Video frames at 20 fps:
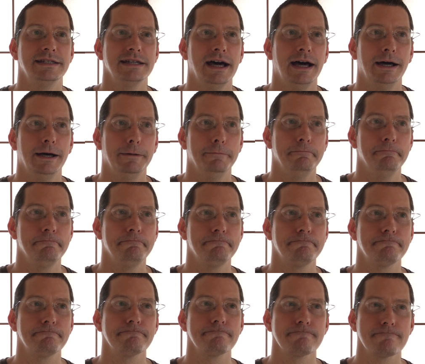
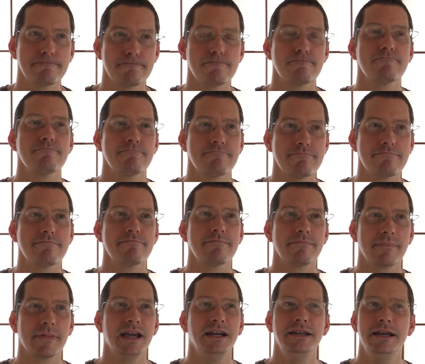
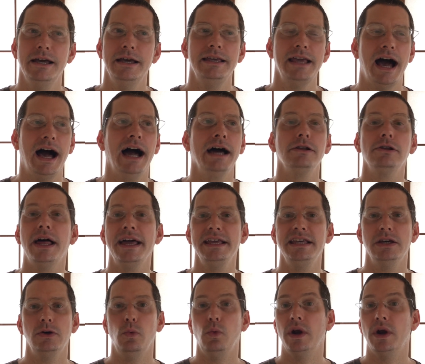yeah, I like it.